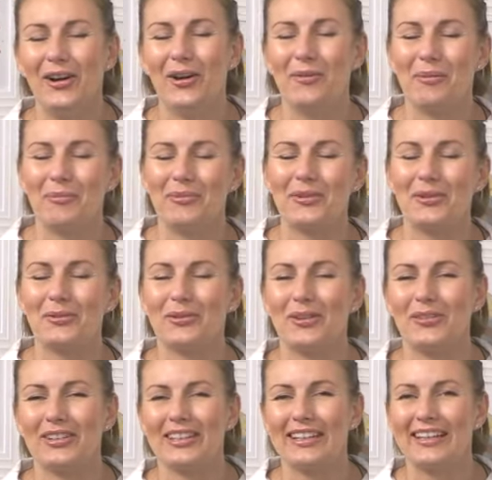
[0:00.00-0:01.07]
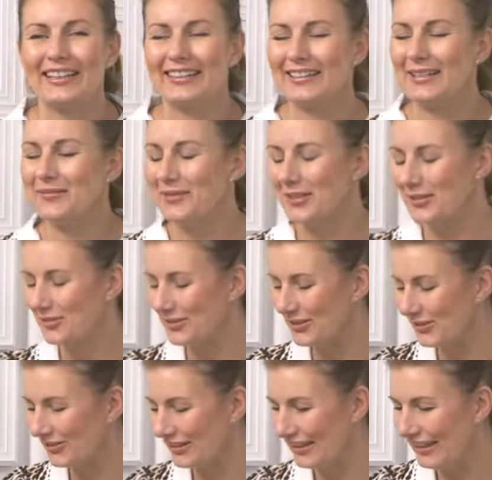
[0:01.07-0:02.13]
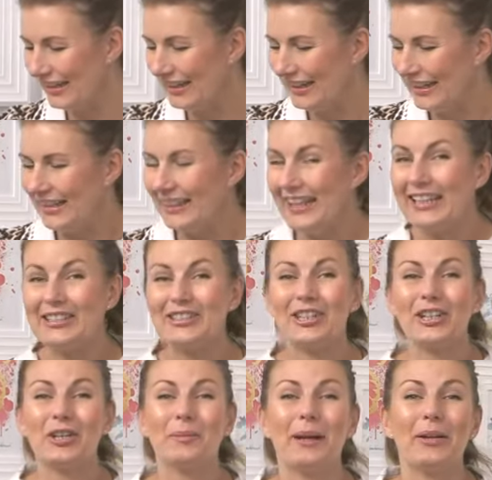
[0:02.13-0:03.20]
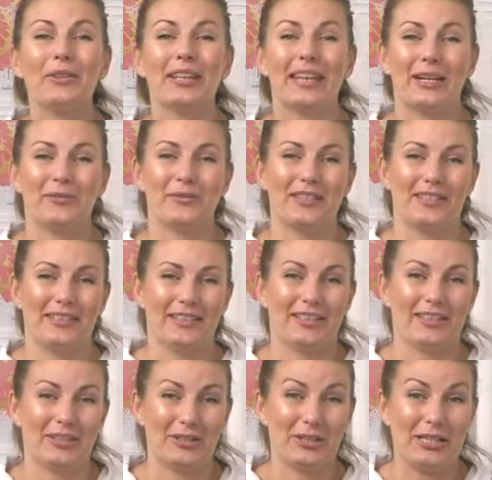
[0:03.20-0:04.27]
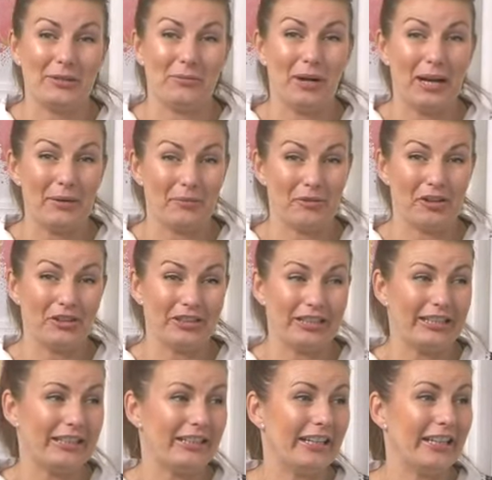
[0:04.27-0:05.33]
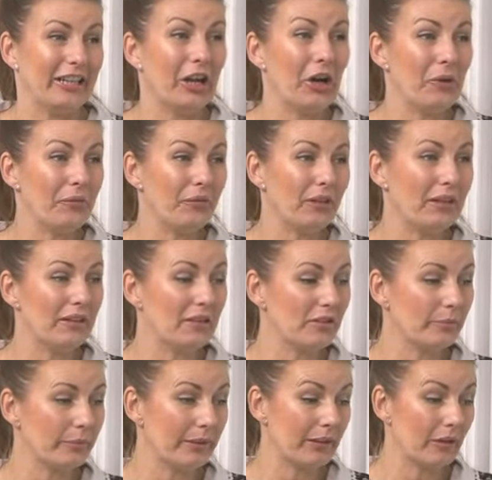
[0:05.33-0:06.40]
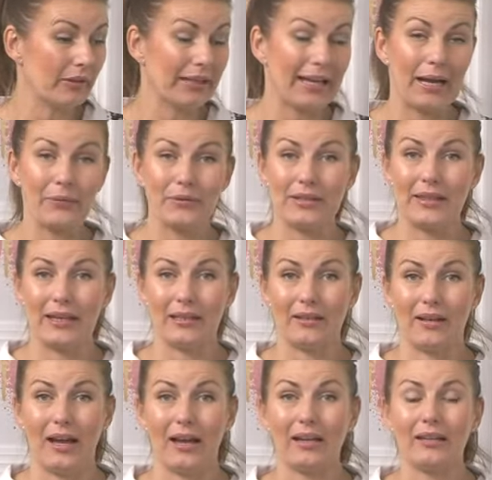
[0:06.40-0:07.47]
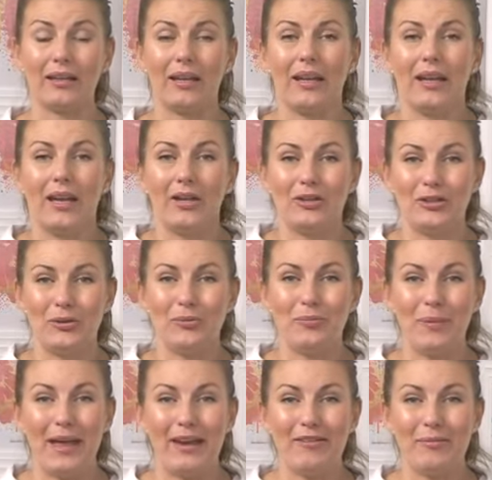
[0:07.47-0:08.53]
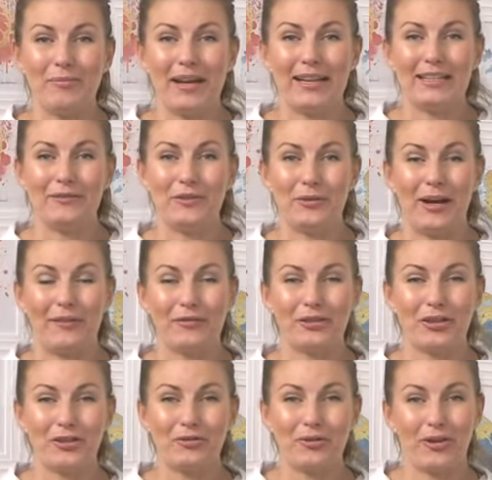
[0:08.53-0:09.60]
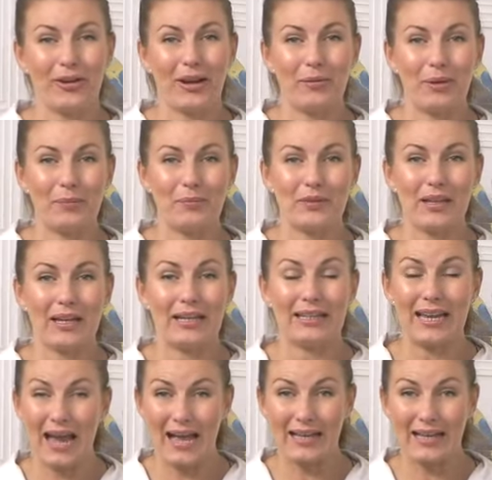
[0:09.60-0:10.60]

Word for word: home? I'm so sorry, guys. I'm so sorry. Let's talk about the counter because it's why we're all here. And hopefully there's something on the counter that you like. Do bear in mind if you have an order on our website and it